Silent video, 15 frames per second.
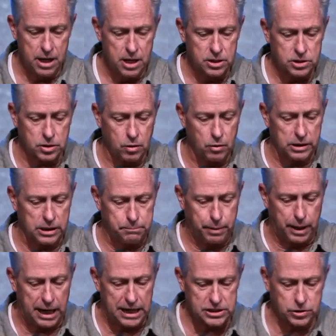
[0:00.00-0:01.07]
So an
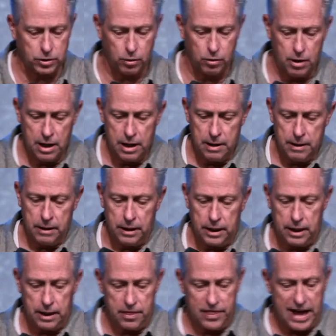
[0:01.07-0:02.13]
apostle,
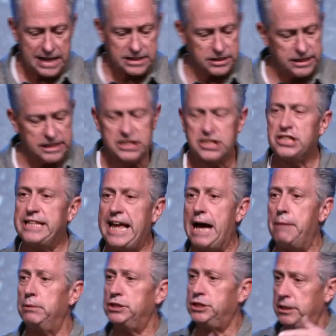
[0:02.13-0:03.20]
uh, that's an
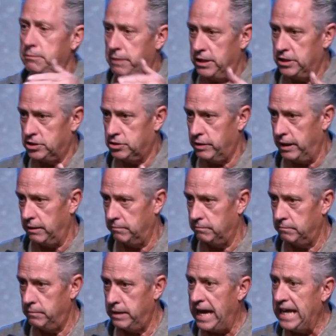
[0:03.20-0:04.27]
establishing ministry.
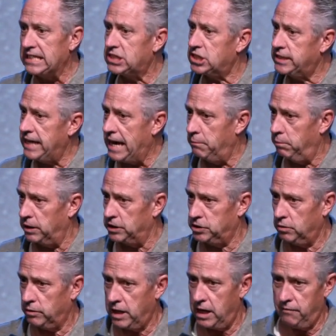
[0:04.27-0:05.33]
They establish,
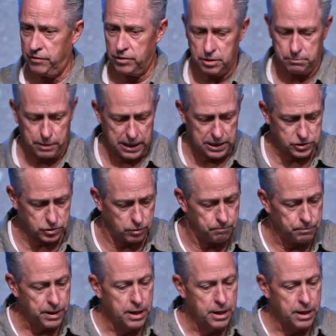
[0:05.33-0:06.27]
okay, if you're an apostle.